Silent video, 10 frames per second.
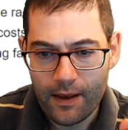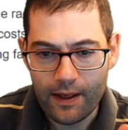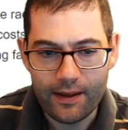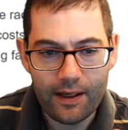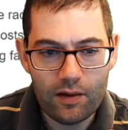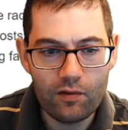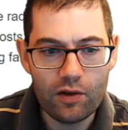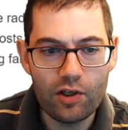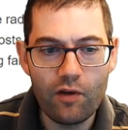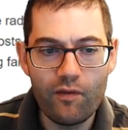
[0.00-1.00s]
Now you've got a
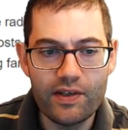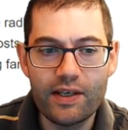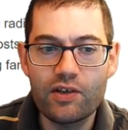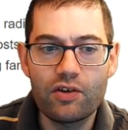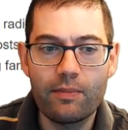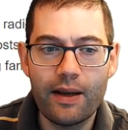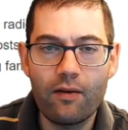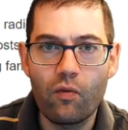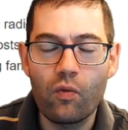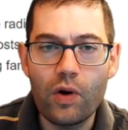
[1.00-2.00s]
conversation about
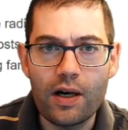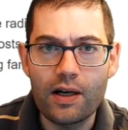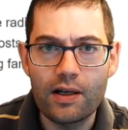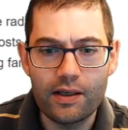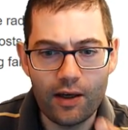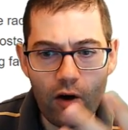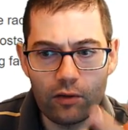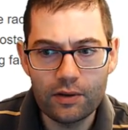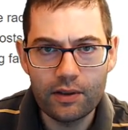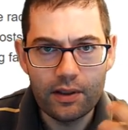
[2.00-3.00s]
work
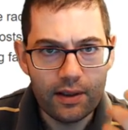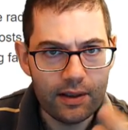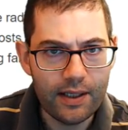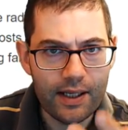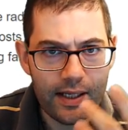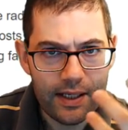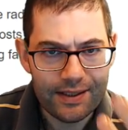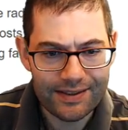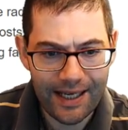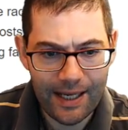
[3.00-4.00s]
on the
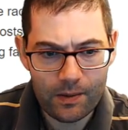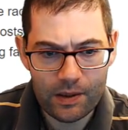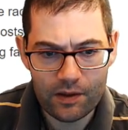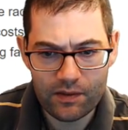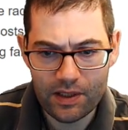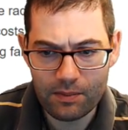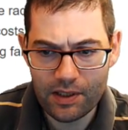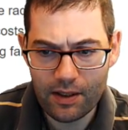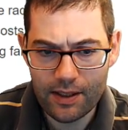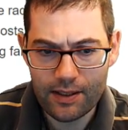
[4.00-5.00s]
tower of some
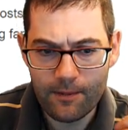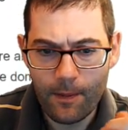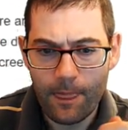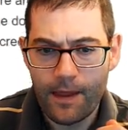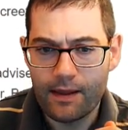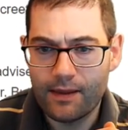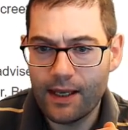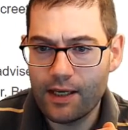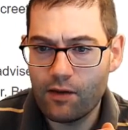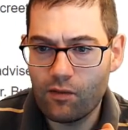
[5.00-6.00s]
kind. Then
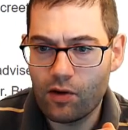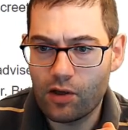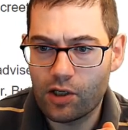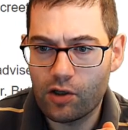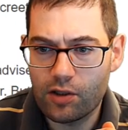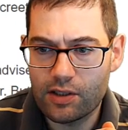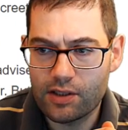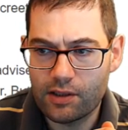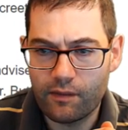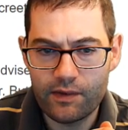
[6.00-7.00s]
you've got
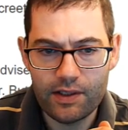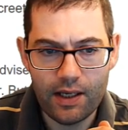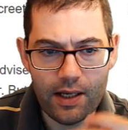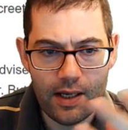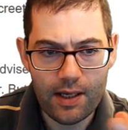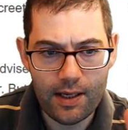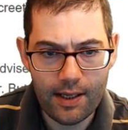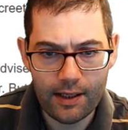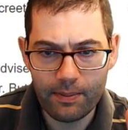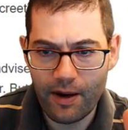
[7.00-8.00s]
a
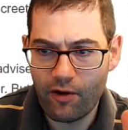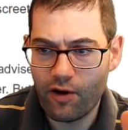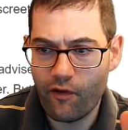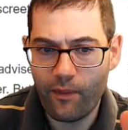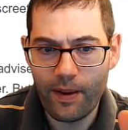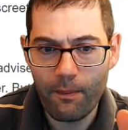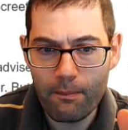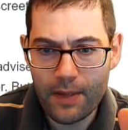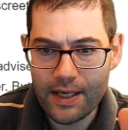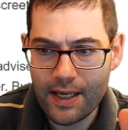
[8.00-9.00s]
little paragraph about
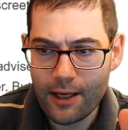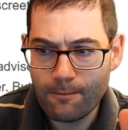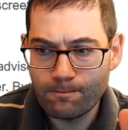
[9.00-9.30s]
money